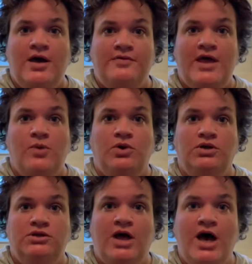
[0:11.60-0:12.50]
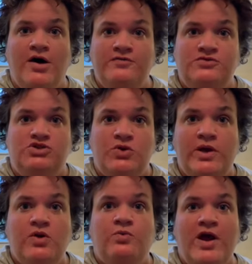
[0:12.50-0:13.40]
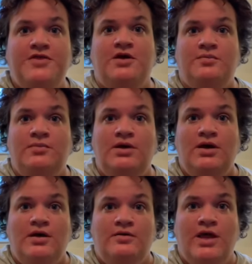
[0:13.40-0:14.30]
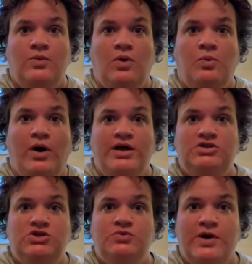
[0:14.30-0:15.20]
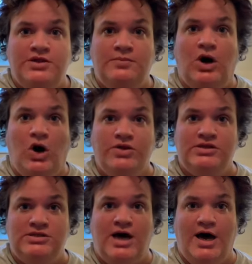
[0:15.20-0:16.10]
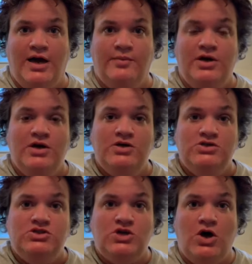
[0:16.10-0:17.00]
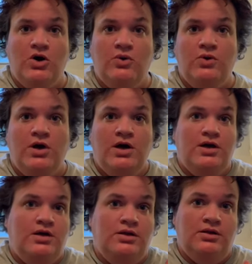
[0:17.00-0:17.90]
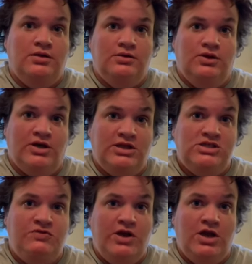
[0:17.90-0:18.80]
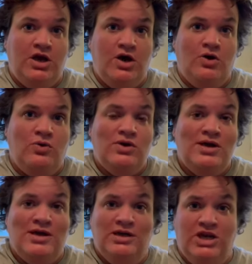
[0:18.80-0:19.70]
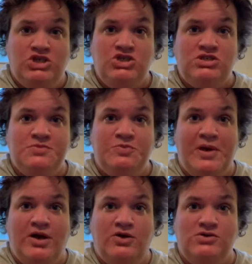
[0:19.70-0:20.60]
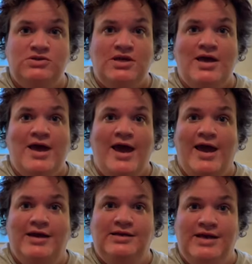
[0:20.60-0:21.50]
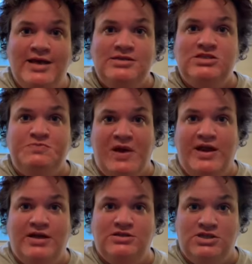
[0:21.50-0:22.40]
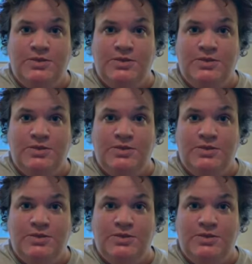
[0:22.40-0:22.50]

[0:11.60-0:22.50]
They will love doing rhythm. They will want to do rhythm all the time. So, look at this video, get you some spinners, and get spinning to the